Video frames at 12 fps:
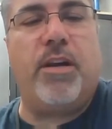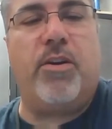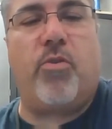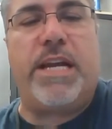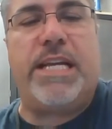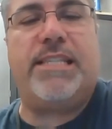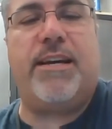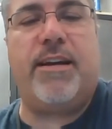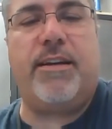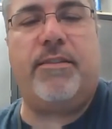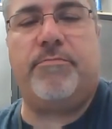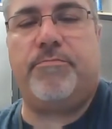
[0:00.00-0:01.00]
Green
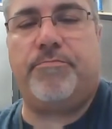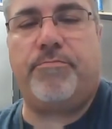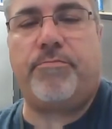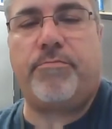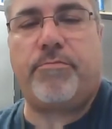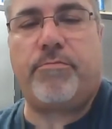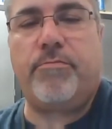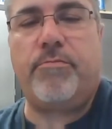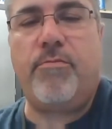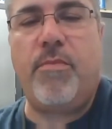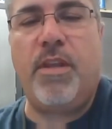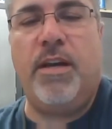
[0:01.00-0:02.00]
Tech
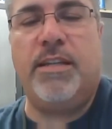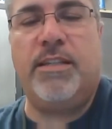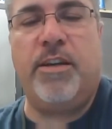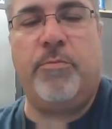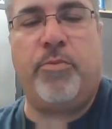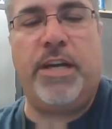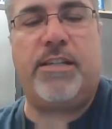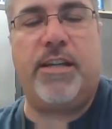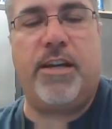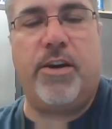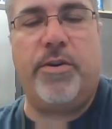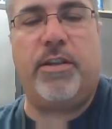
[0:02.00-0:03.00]
is a good place to
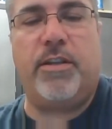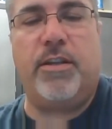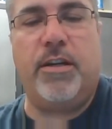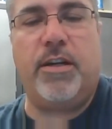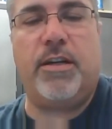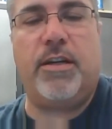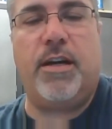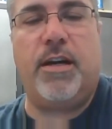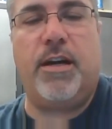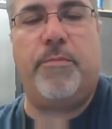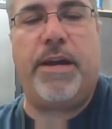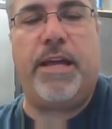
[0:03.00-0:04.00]
go and look.
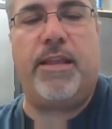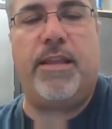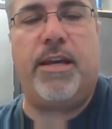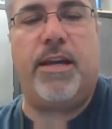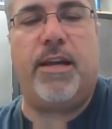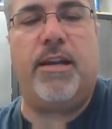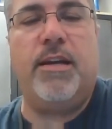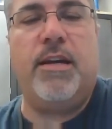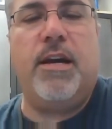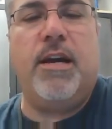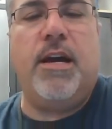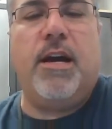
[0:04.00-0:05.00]
And then
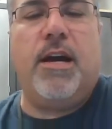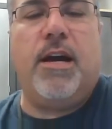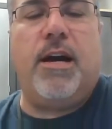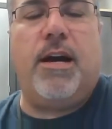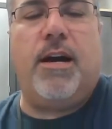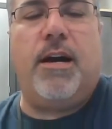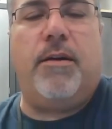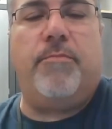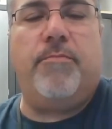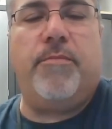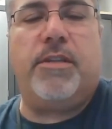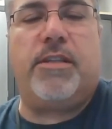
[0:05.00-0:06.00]

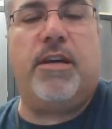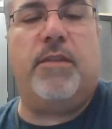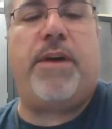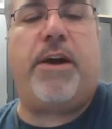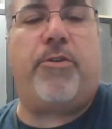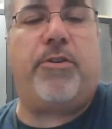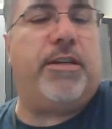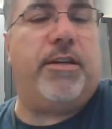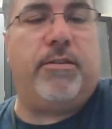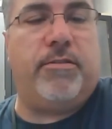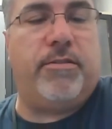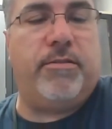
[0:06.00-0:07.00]
SunPower
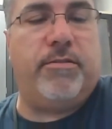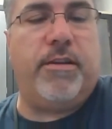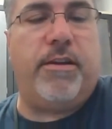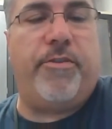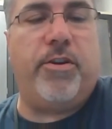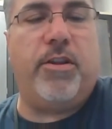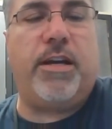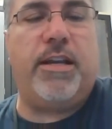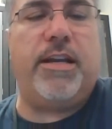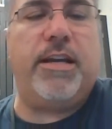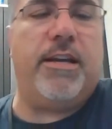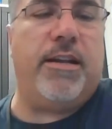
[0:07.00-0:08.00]
cells. If you're looking
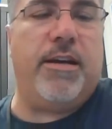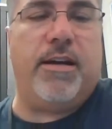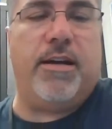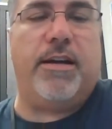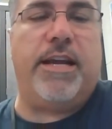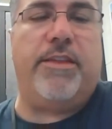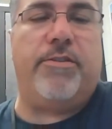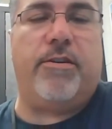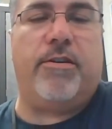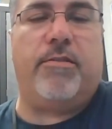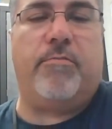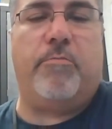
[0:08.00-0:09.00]
to get
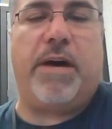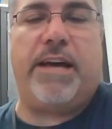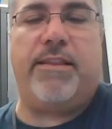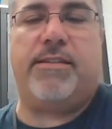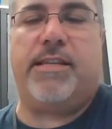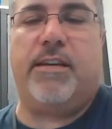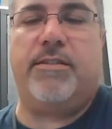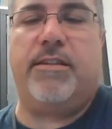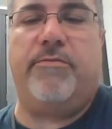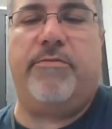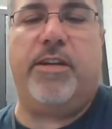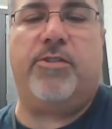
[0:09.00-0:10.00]
either buy the cells
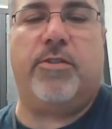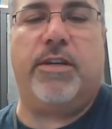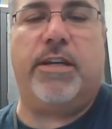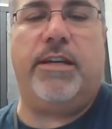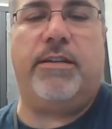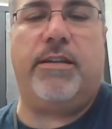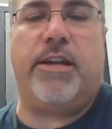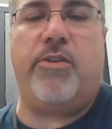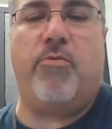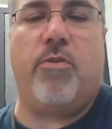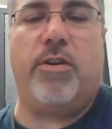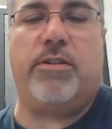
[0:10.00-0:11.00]
individually and
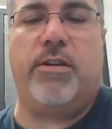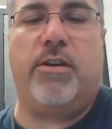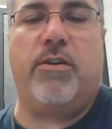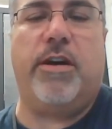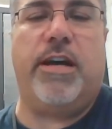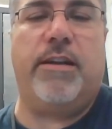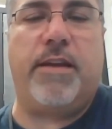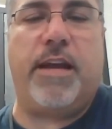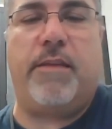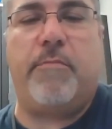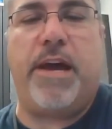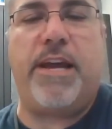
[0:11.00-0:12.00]
you want to go ahead
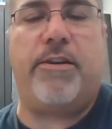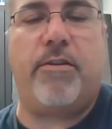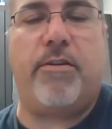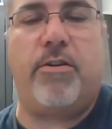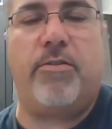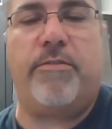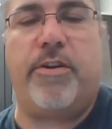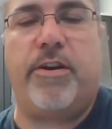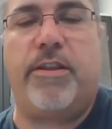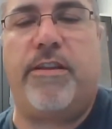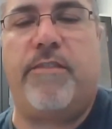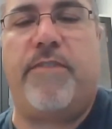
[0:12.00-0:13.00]
and make your own, if
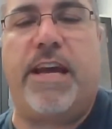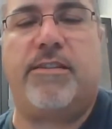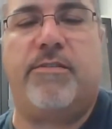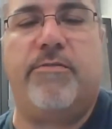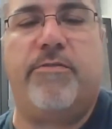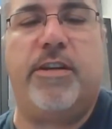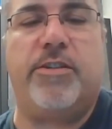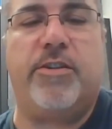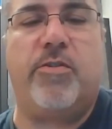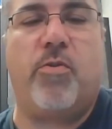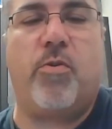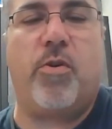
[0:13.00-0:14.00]
you're in the advanced
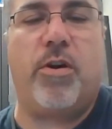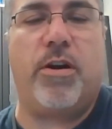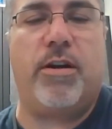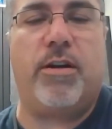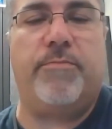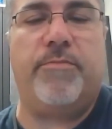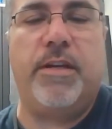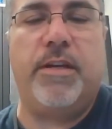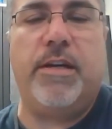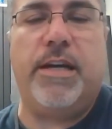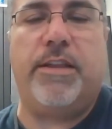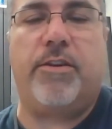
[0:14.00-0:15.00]
division or
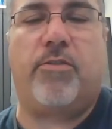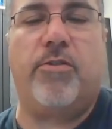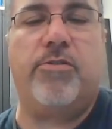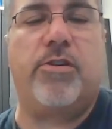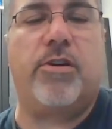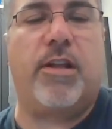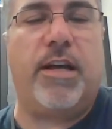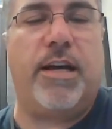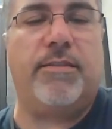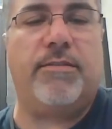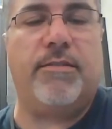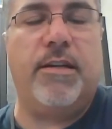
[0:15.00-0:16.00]
in the cruiser
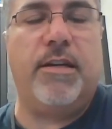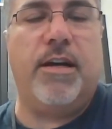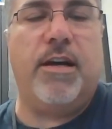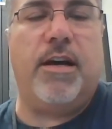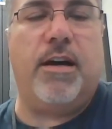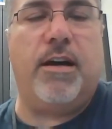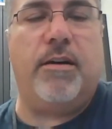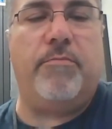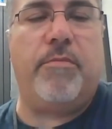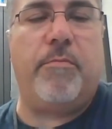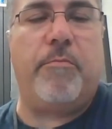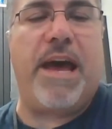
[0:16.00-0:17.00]
class,
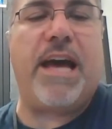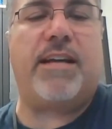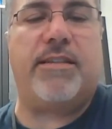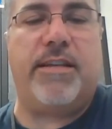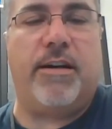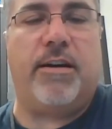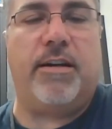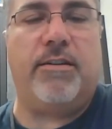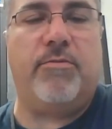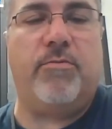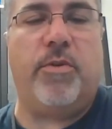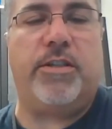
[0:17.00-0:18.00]

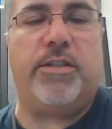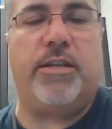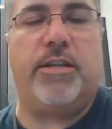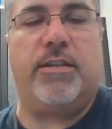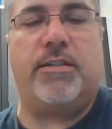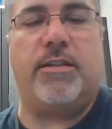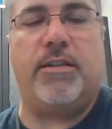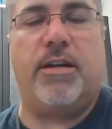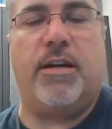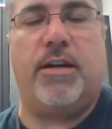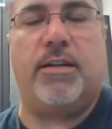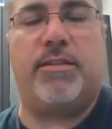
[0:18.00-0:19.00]
Maxion, which is
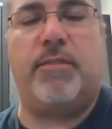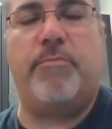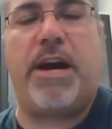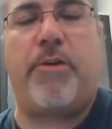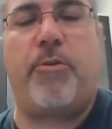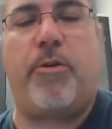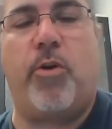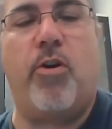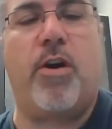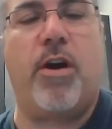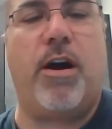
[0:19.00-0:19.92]
SunPower broke